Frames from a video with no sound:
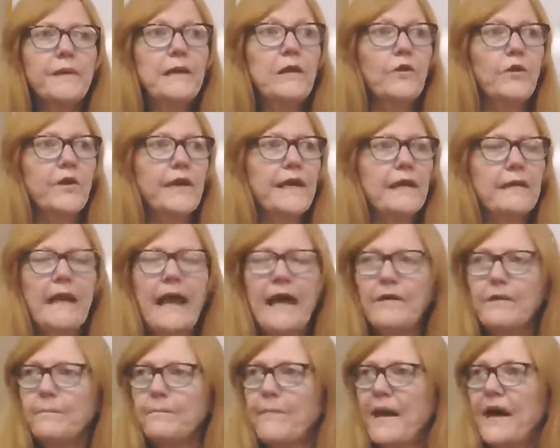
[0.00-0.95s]
learning a
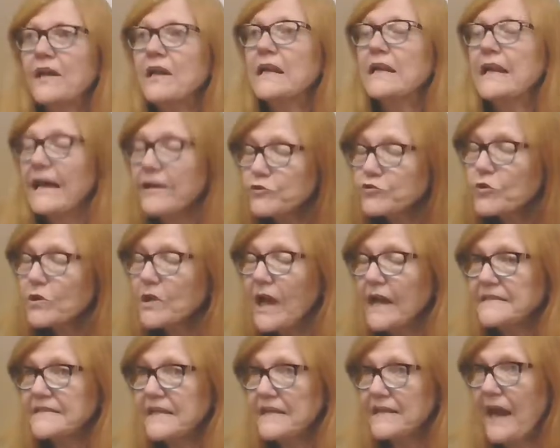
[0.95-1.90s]
lot about
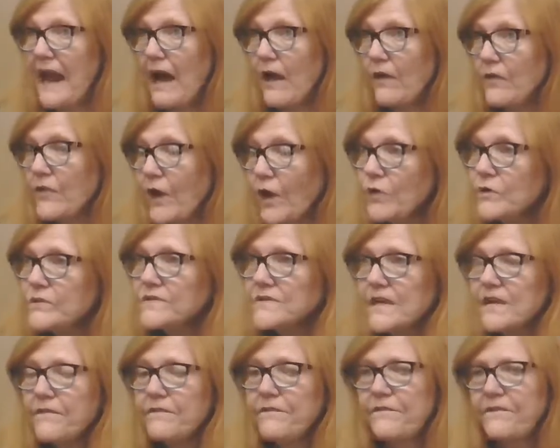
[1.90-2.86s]
electrolytes and how those
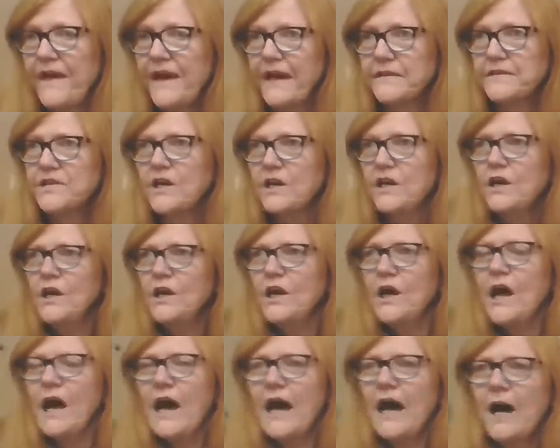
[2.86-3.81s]
affect
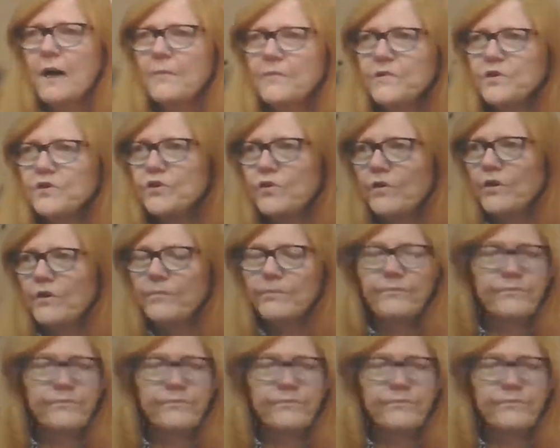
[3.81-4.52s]
your